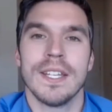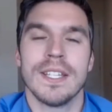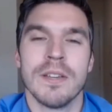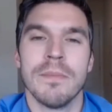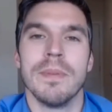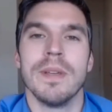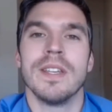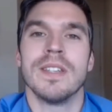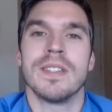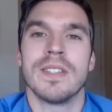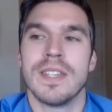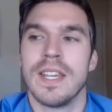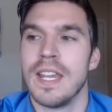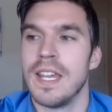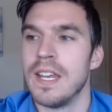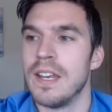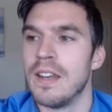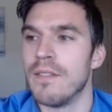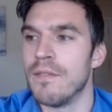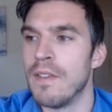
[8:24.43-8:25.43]
to be
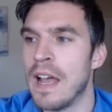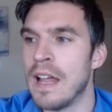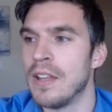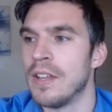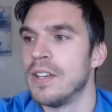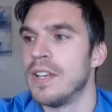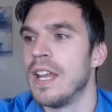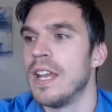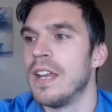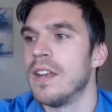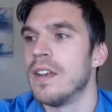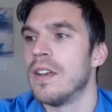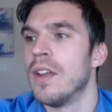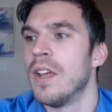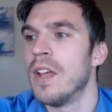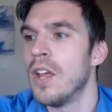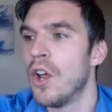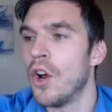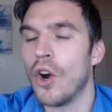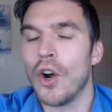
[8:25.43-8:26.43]
seen and validated
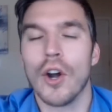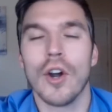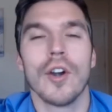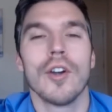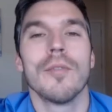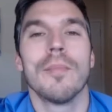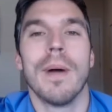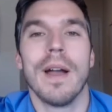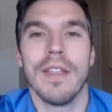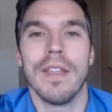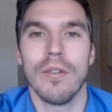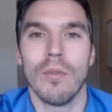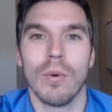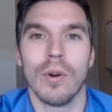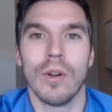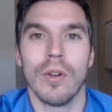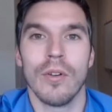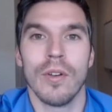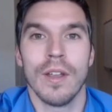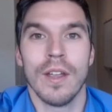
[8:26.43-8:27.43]
and heard by the
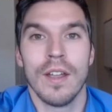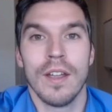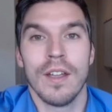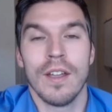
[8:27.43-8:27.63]
world